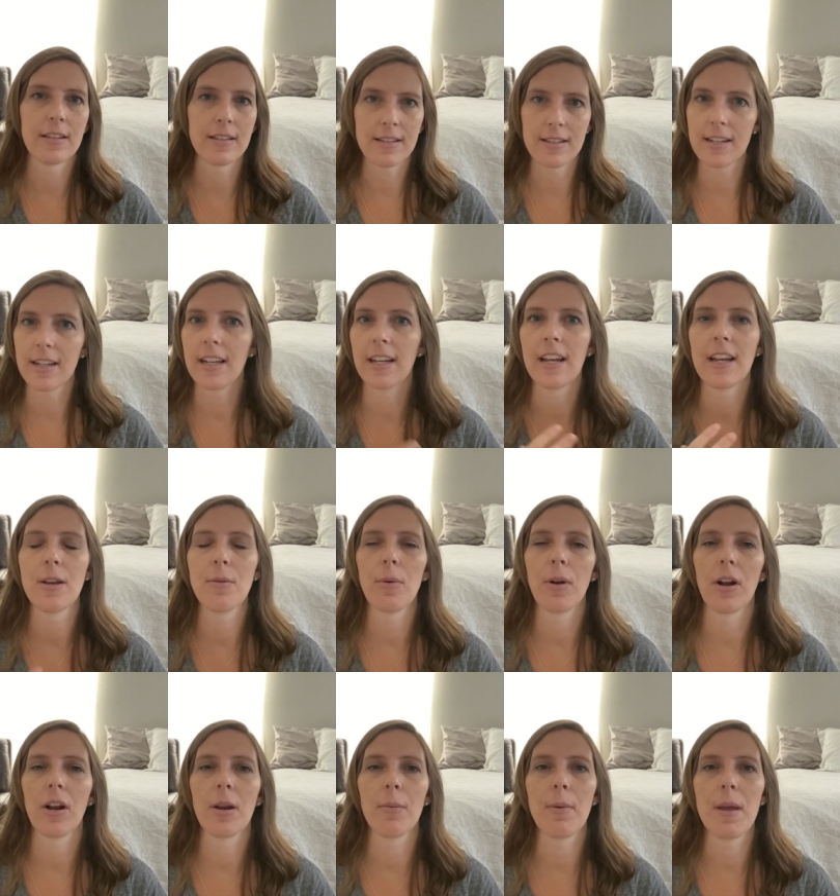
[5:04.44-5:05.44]
stick it anywhere
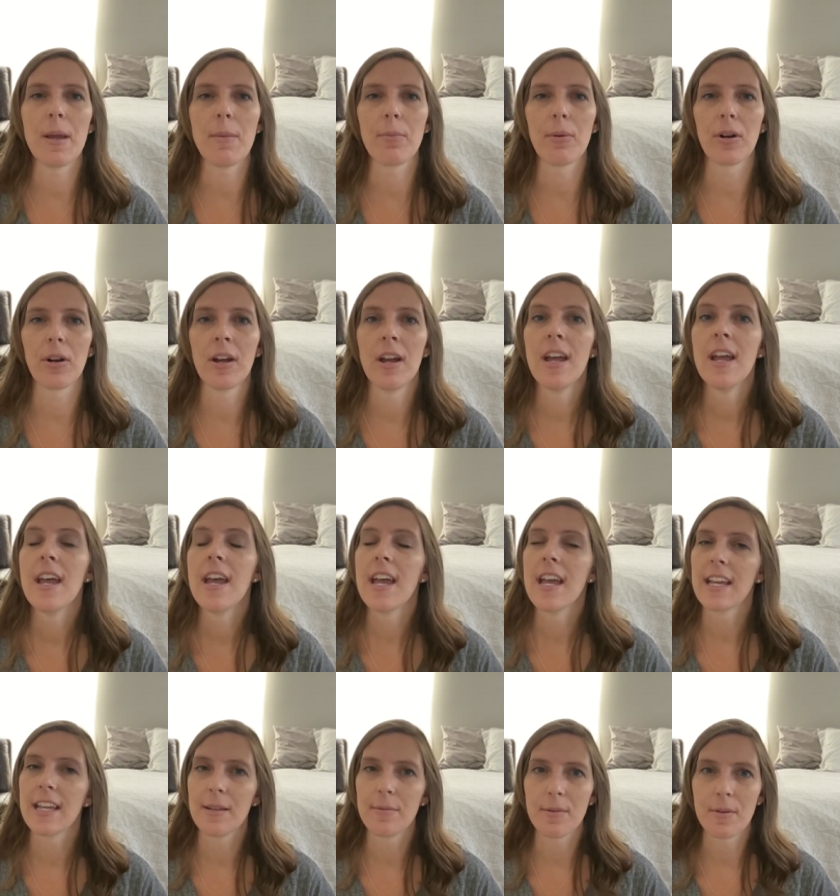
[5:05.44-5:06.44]
on a paper.
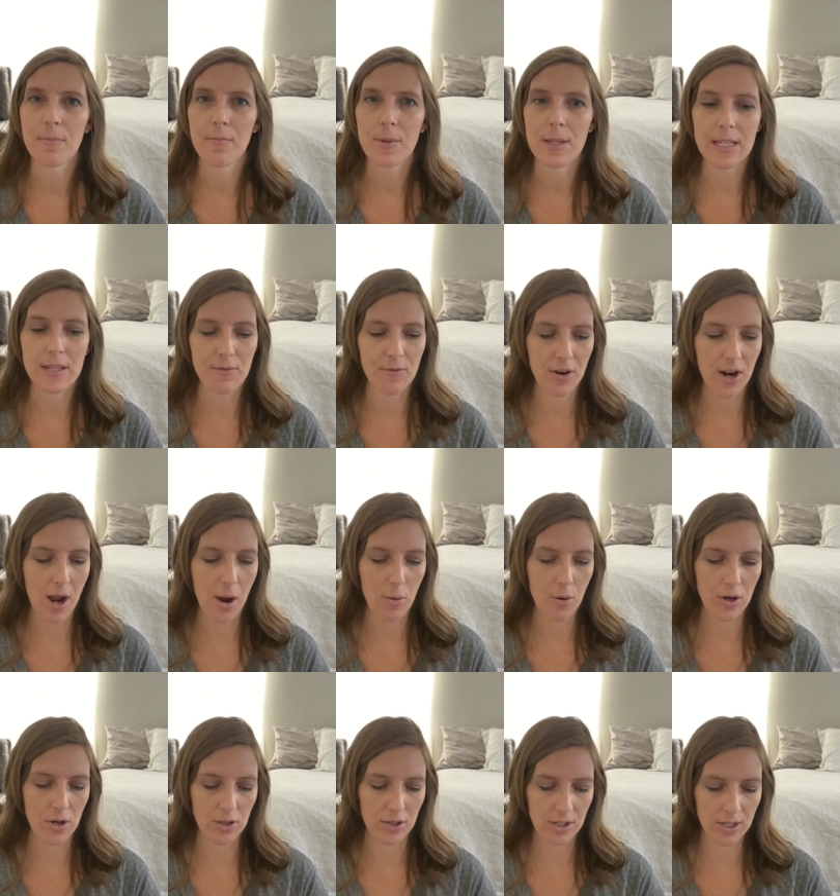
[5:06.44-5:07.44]
It keeps them busy for
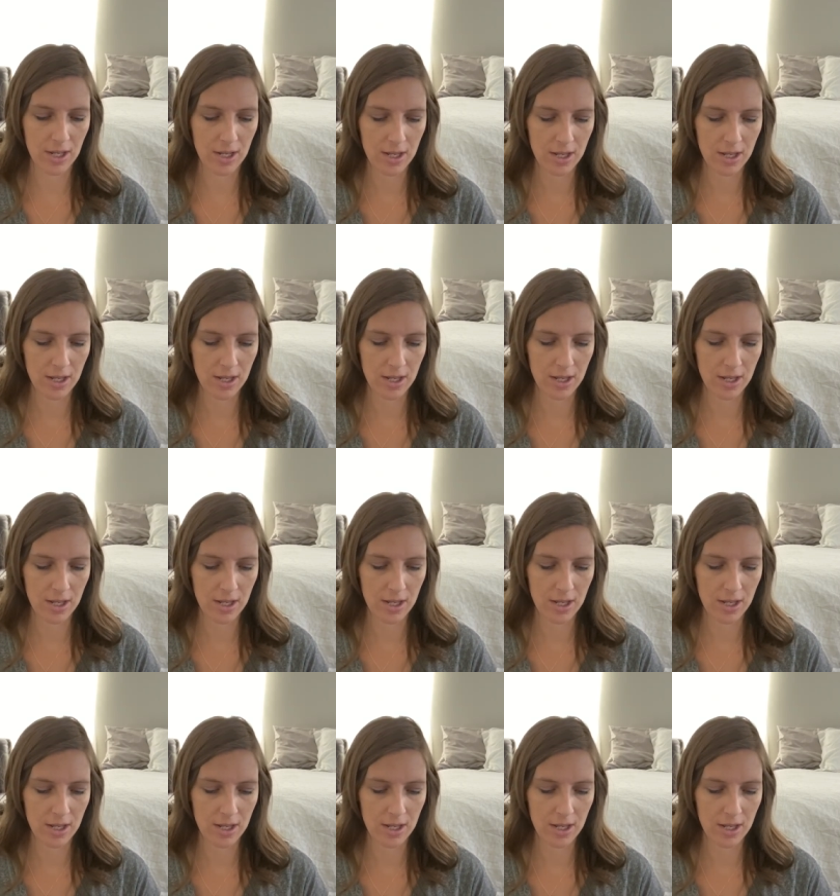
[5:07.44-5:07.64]
hours.